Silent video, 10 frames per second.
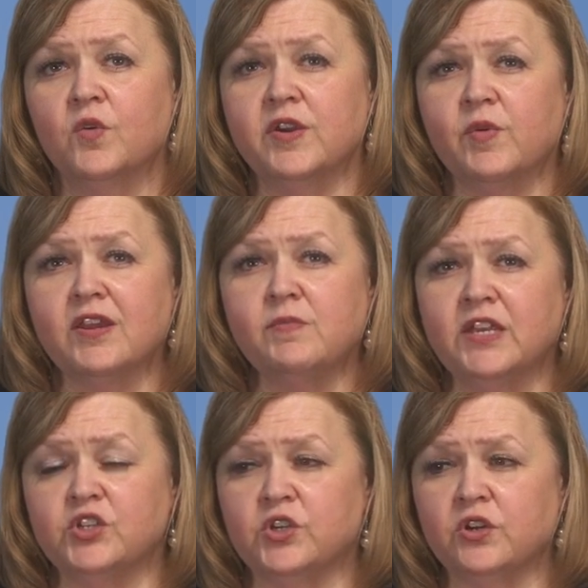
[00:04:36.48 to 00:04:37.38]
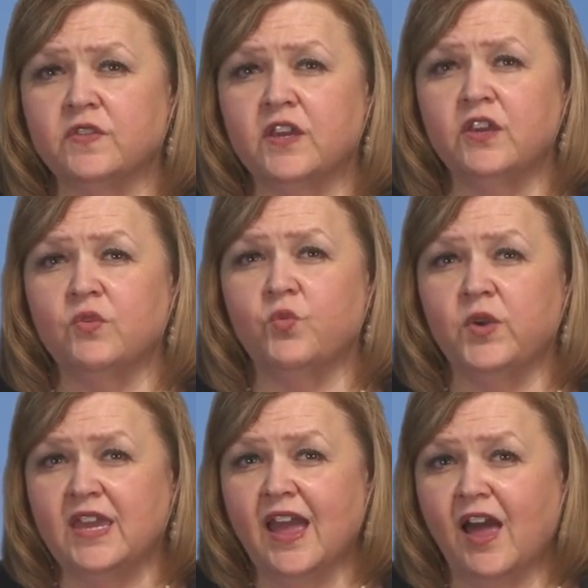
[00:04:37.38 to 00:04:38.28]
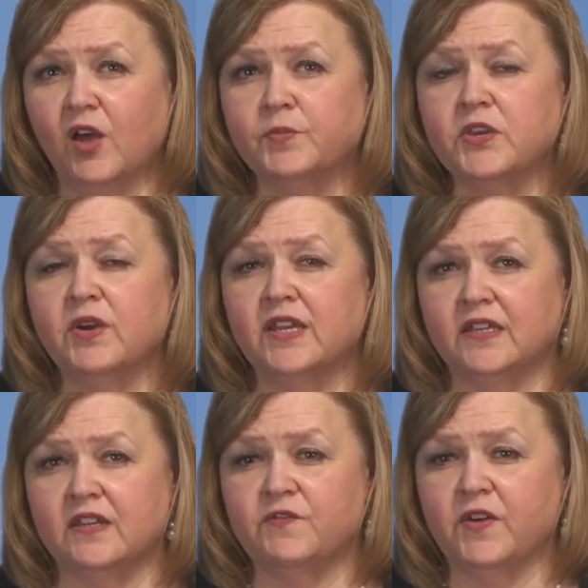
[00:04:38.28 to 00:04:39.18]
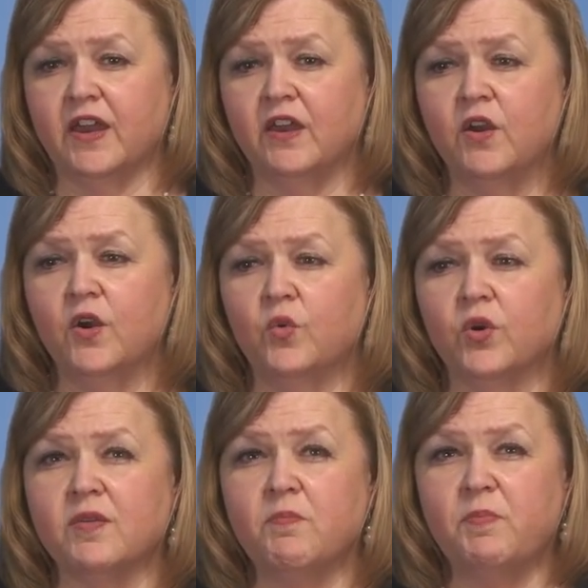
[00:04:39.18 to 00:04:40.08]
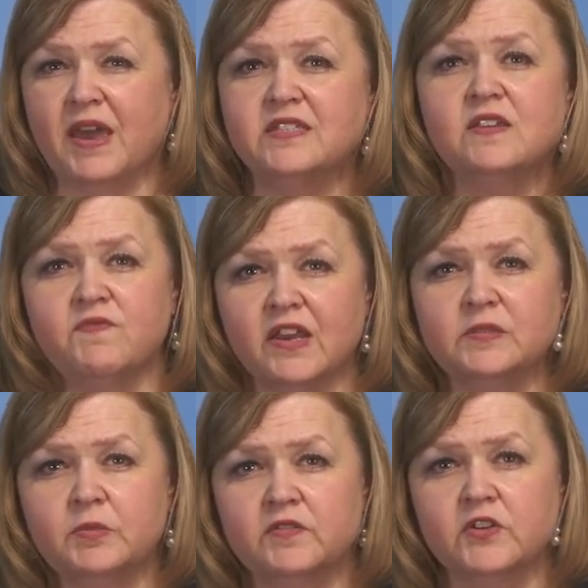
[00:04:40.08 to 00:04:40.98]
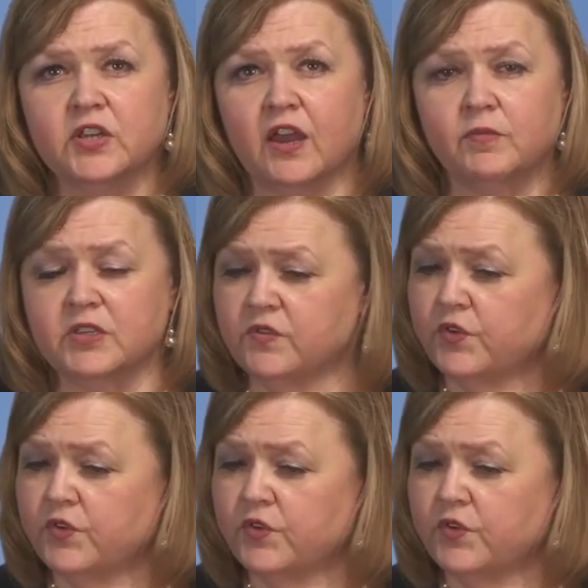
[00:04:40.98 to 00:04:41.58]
We want to make sure that we help you identify where the best investment of your time is.